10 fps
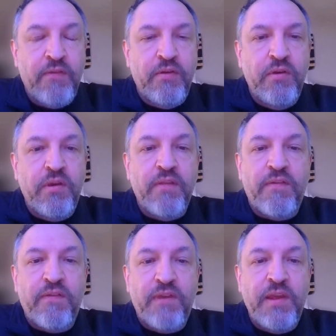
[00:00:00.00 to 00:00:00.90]
So you can
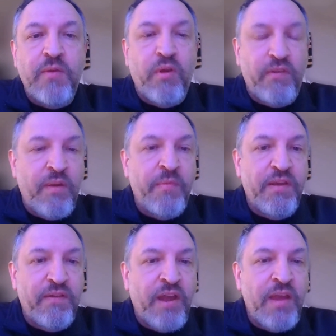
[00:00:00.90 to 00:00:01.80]
see what
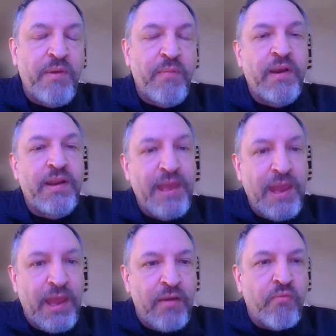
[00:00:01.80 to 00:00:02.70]
somebody is typing. But
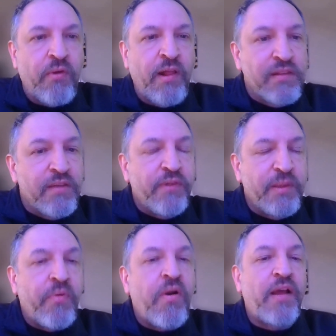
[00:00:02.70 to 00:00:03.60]
again,
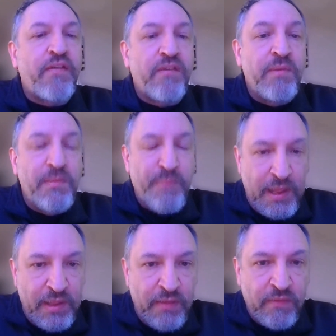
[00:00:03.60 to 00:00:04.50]
relatively proximity
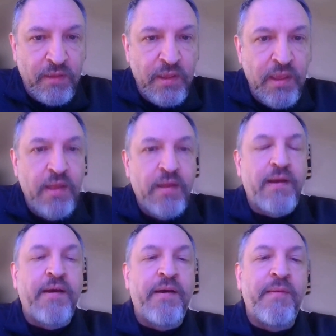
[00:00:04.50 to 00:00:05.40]
based.
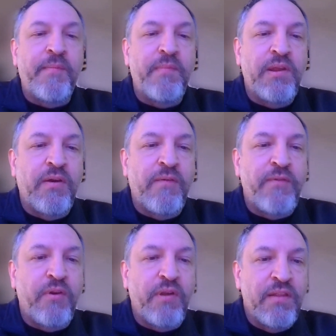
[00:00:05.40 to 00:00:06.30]

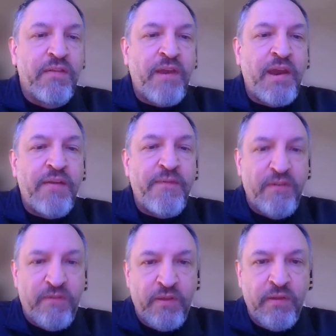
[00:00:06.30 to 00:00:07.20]
If you're inside a
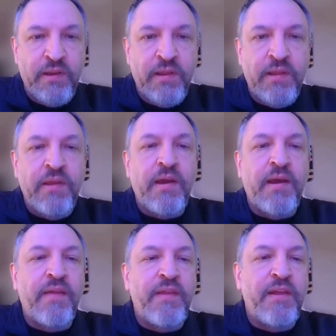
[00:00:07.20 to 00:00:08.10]
facility
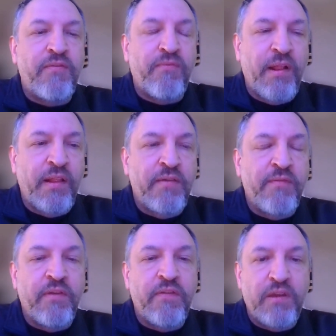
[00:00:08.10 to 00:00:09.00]
that's
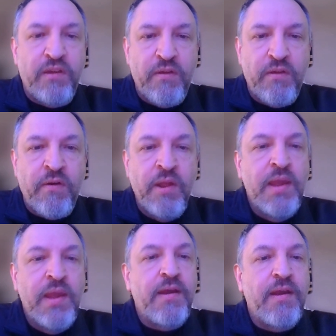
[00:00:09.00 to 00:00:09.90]
relatively secure,
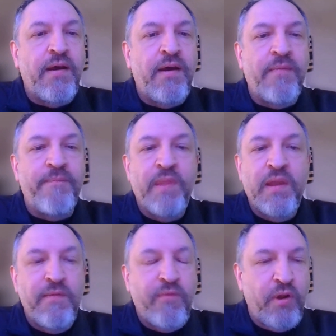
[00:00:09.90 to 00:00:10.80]

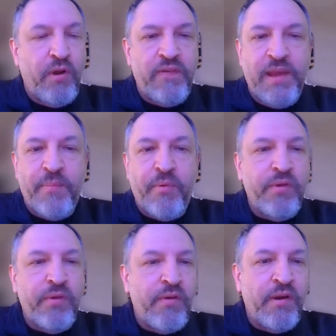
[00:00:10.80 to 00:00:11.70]
for an
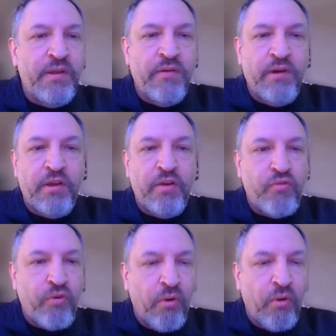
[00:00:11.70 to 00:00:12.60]
example, you're in a
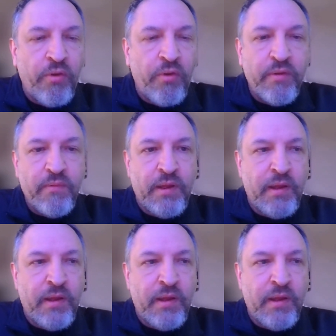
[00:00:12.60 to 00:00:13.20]
controlled